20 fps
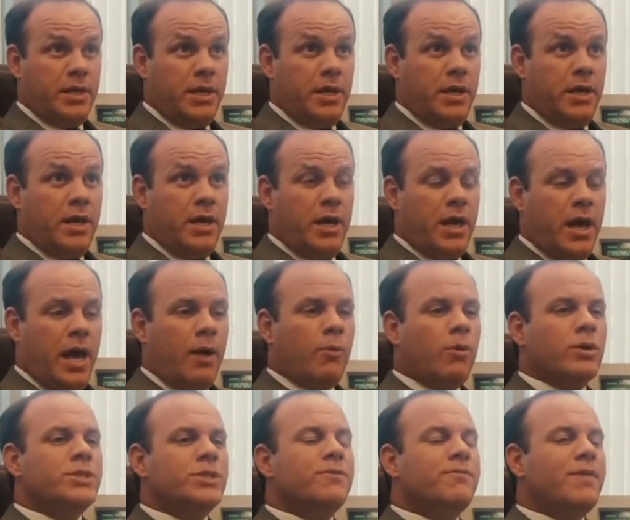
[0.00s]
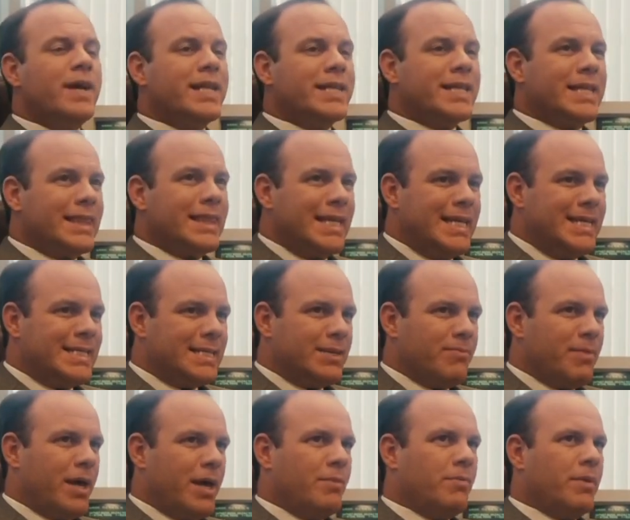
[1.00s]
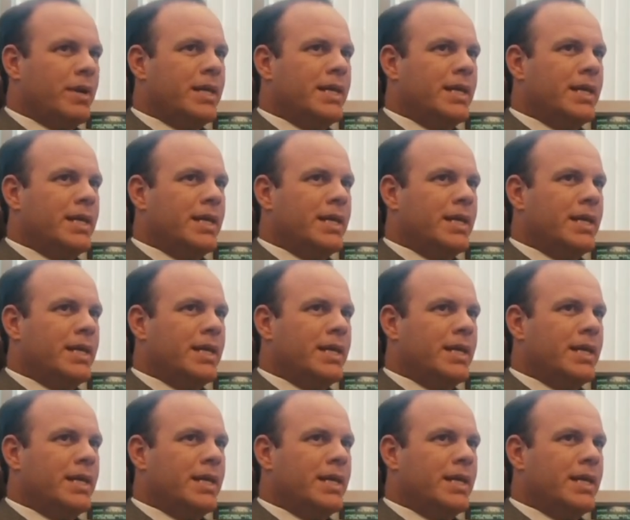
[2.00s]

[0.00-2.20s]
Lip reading: discuss the potential fallout from this